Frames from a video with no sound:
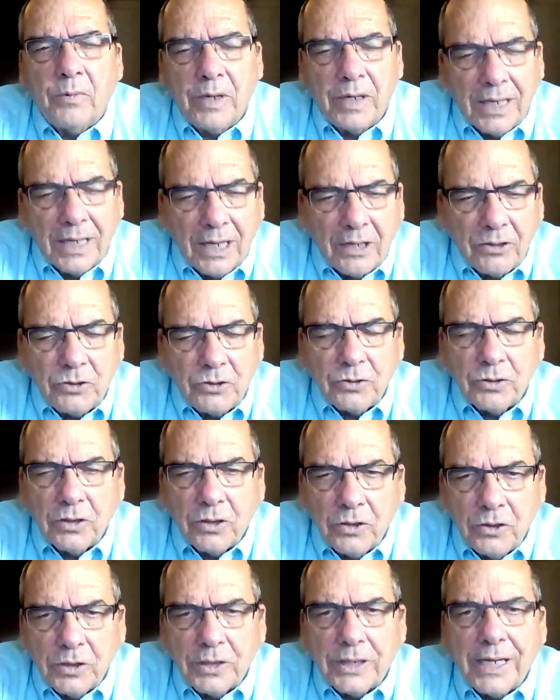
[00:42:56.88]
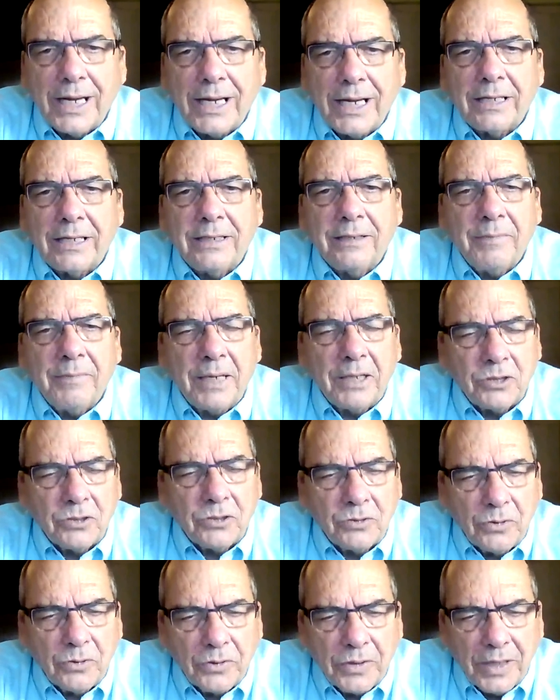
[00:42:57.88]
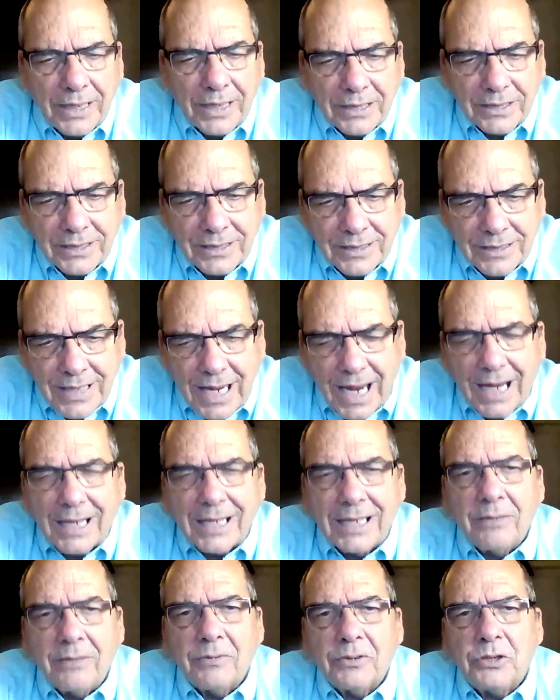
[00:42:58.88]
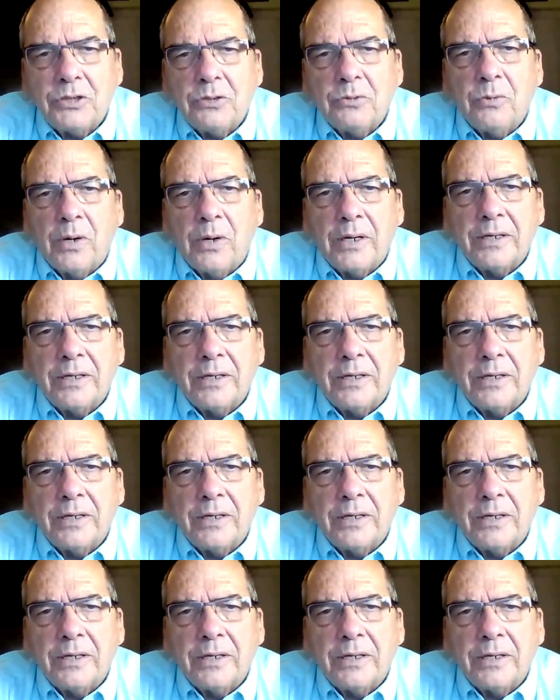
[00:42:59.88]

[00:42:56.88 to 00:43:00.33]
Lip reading: We allowed you to look at it, to make sure that's exactly what you